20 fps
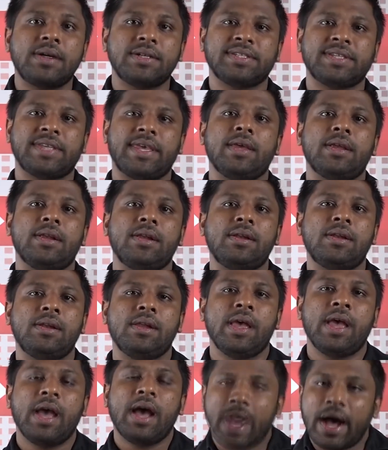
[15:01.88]
skill,
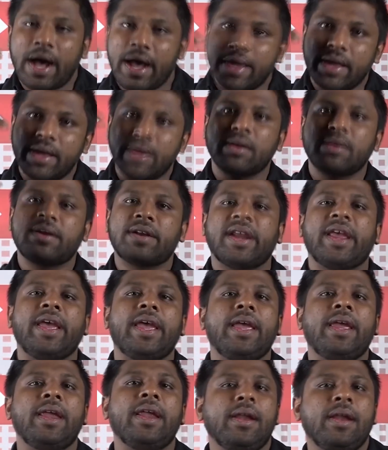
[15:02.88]
higher
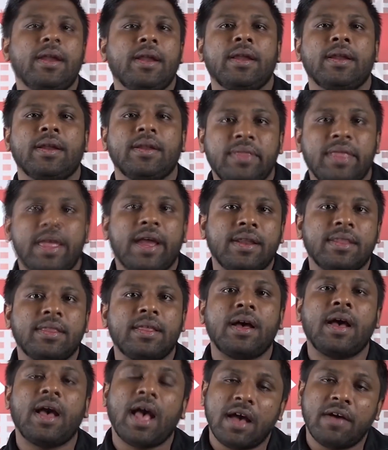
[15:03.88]
grade than
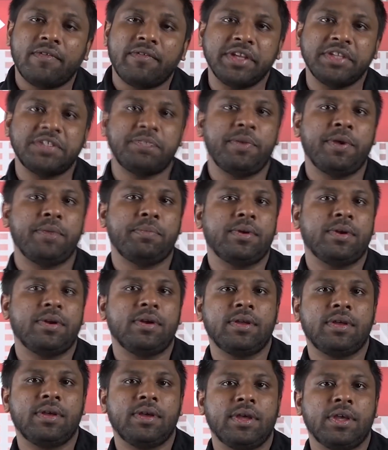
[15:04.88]
the average people,
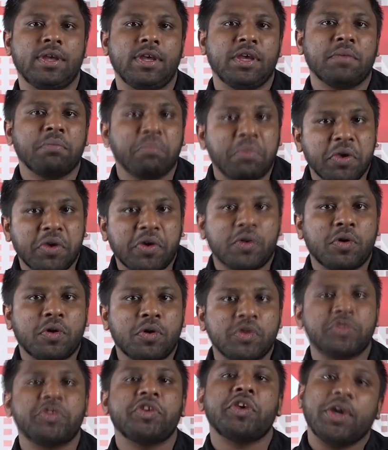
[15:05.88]

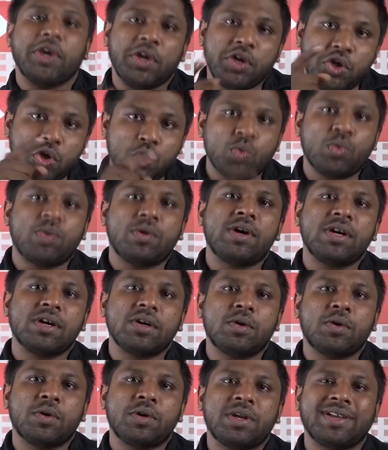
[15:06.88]
because you are
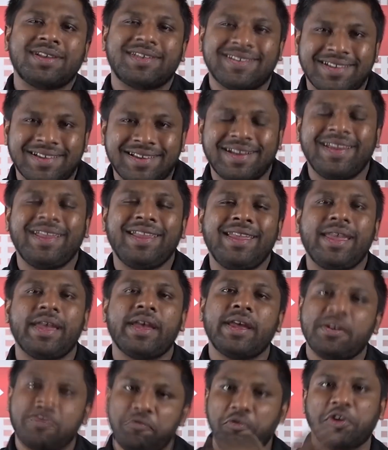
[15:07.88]
gonna
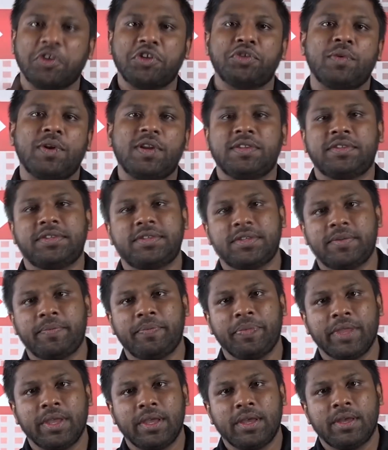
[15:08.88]
create visuals.
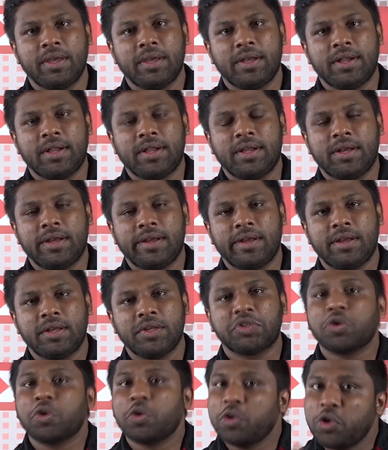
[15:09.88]

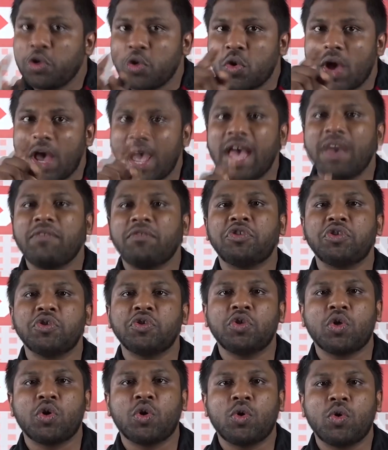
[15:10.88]
So you have to
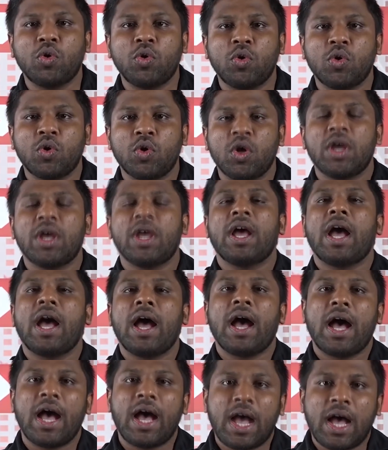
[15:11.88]
know
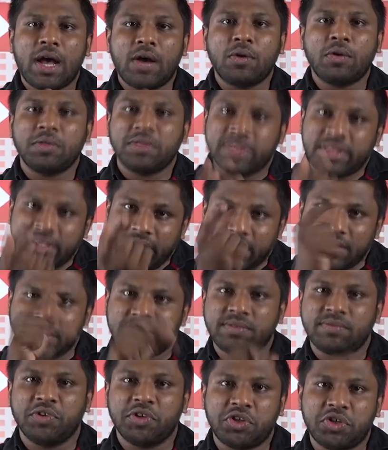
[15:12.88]
how
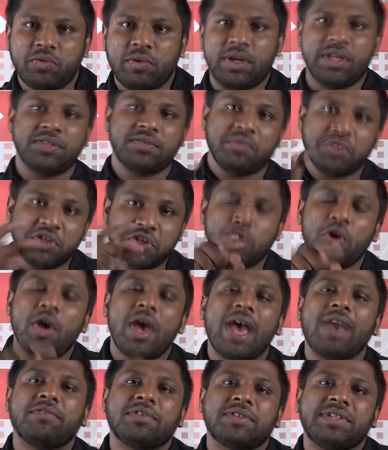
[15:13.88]
these visuals which you
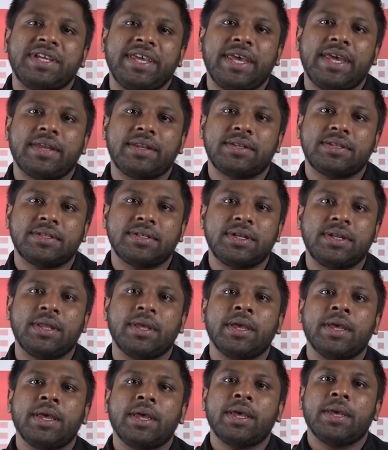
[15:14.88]
have created
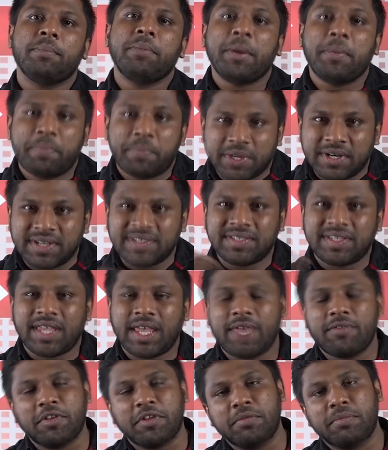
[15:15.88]
be
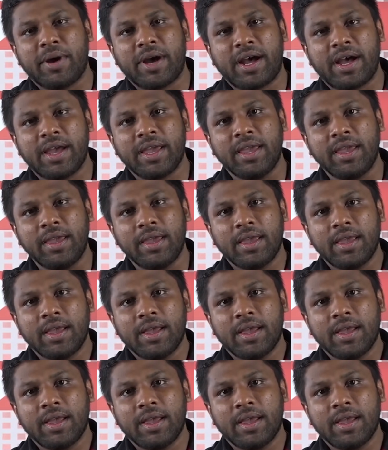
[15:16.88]
perceived by